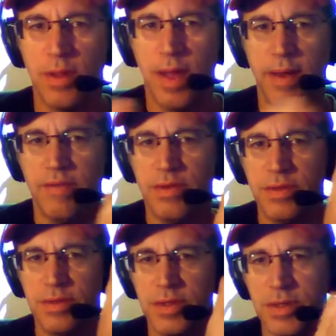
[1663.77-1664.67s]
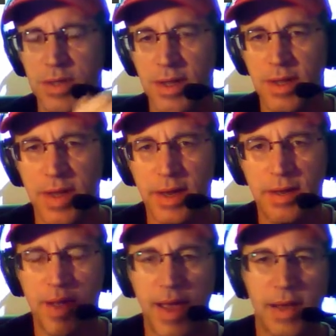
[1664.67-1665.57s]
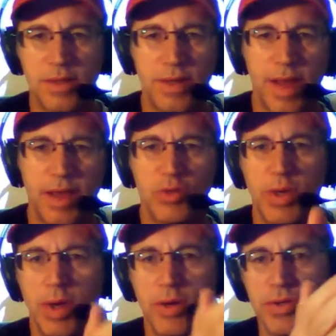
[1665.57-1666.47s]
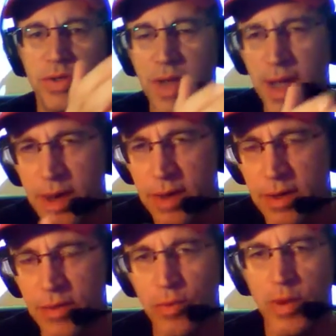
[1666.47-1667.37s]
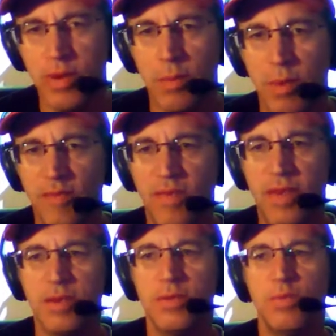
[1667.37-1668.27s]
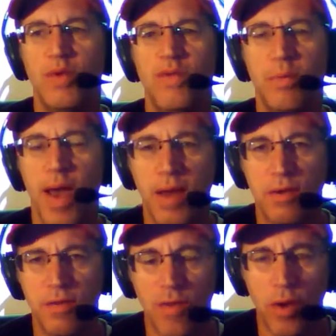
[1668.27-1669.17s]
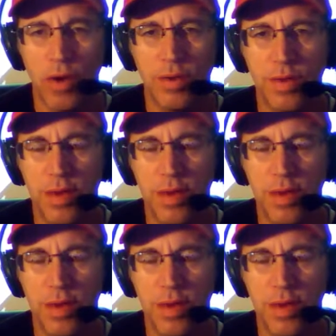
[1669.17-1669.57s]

Life is like a dance, and as we understand the rhythm of things moving back and forth,